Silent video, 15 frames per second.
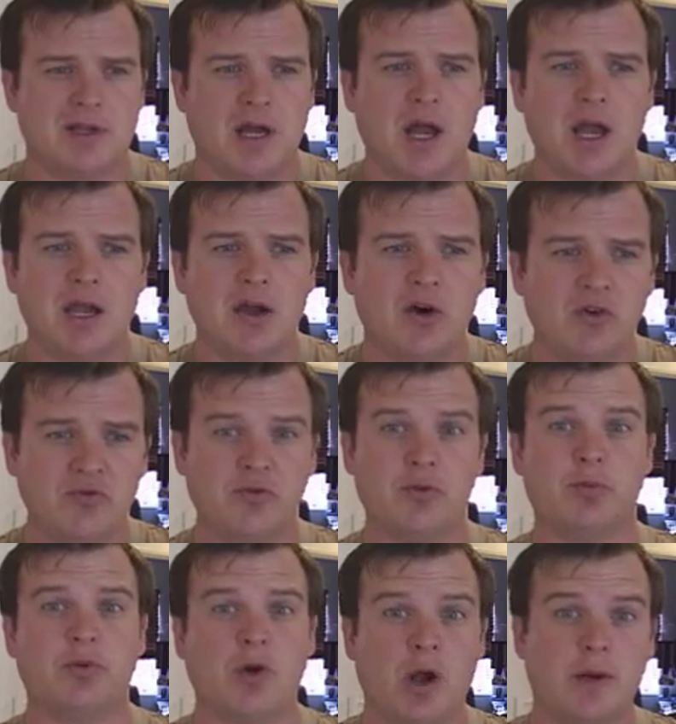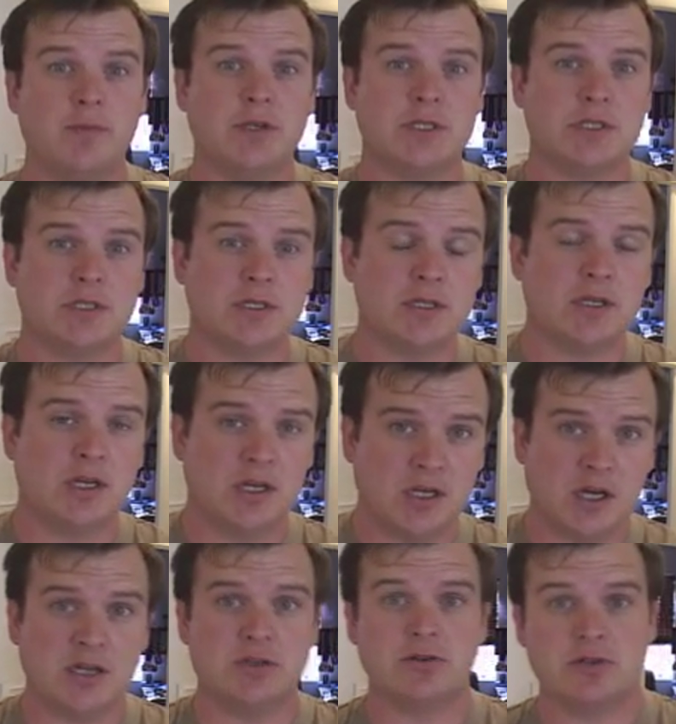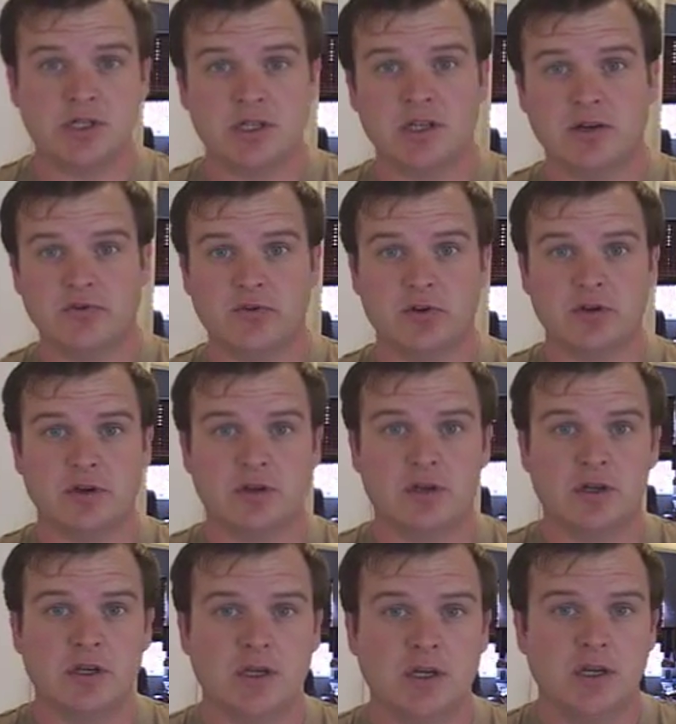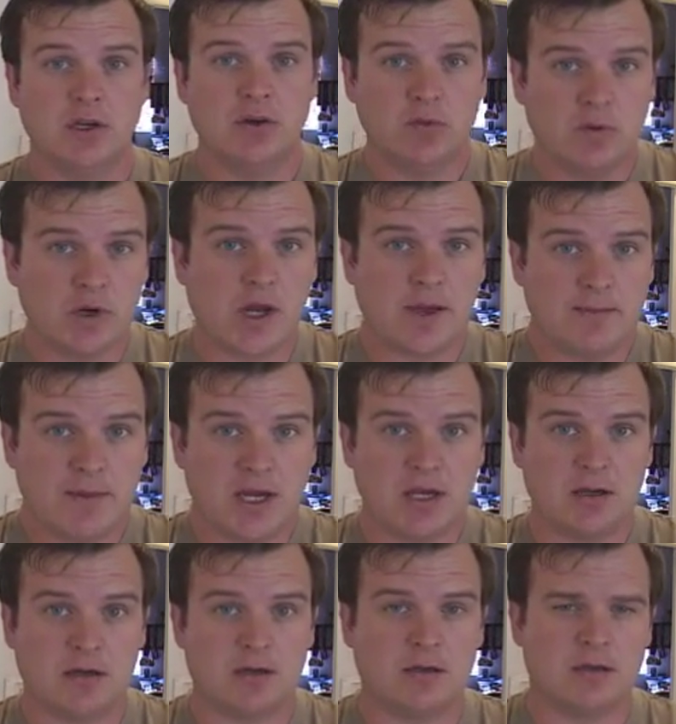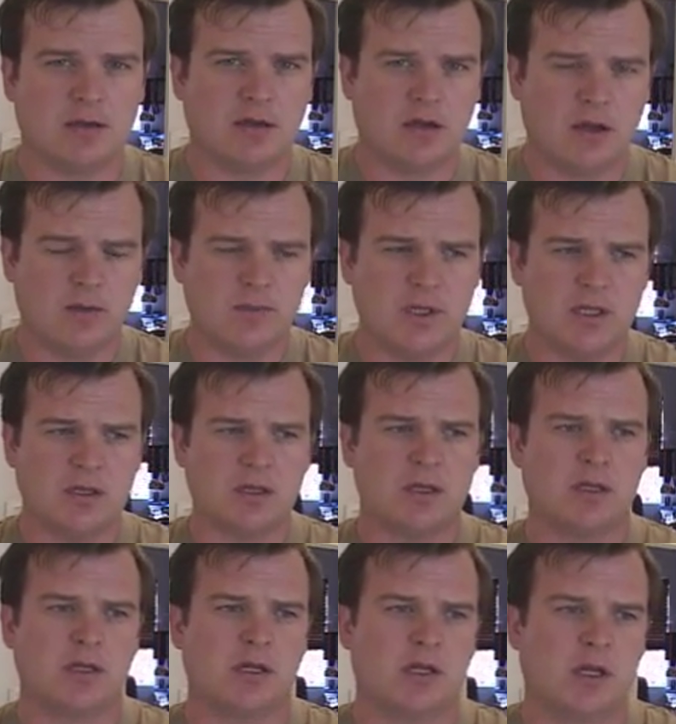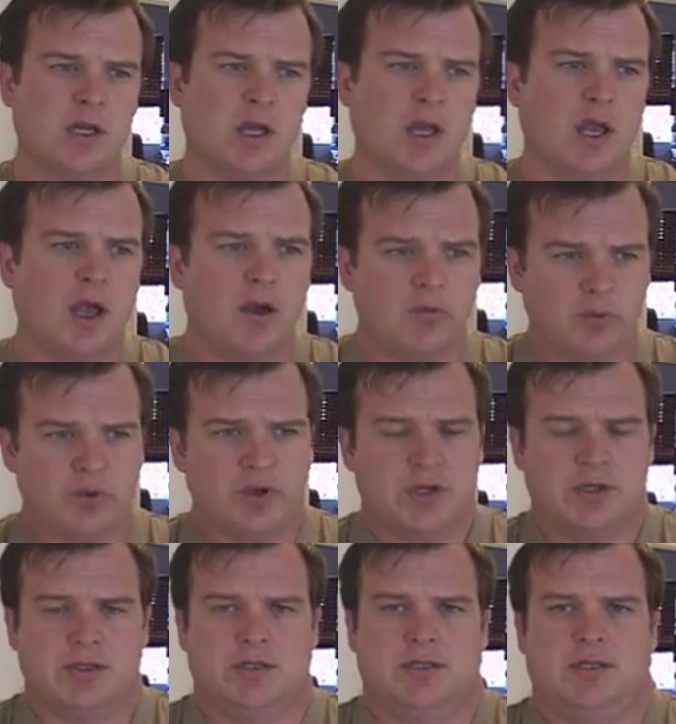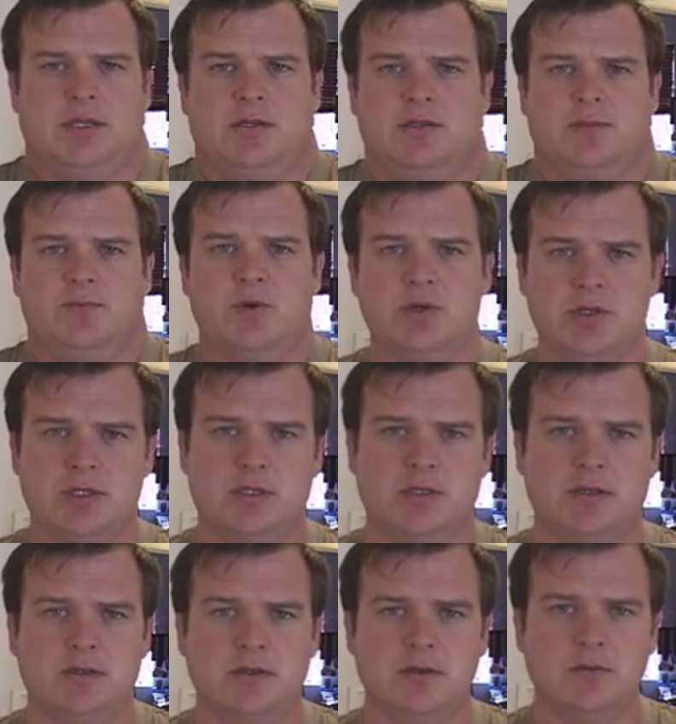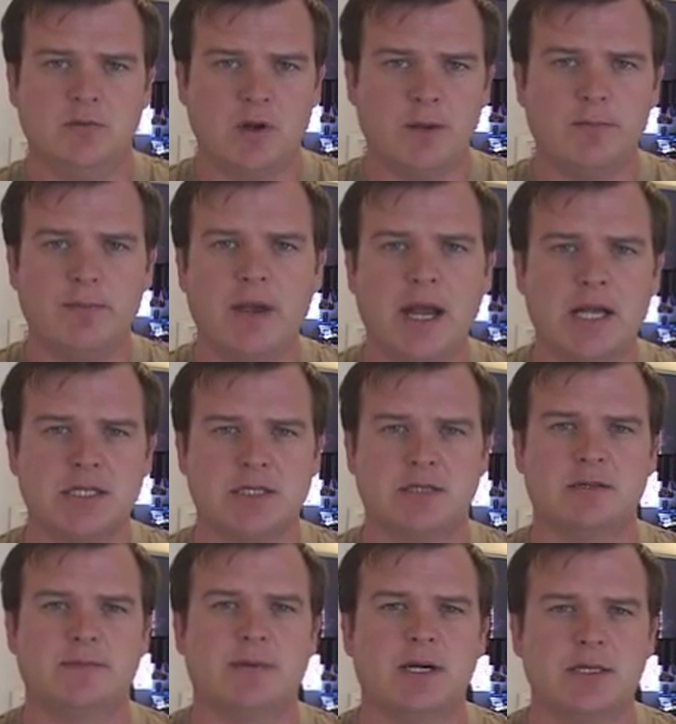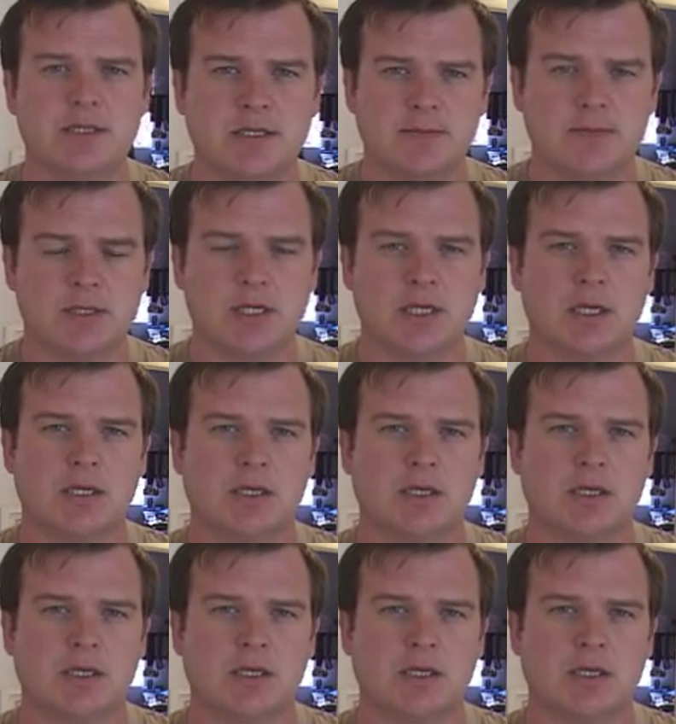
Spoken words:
I overpromised and underdelivered when I met her. I mean, I'm a pretty good salesperson when I'm passionate about something.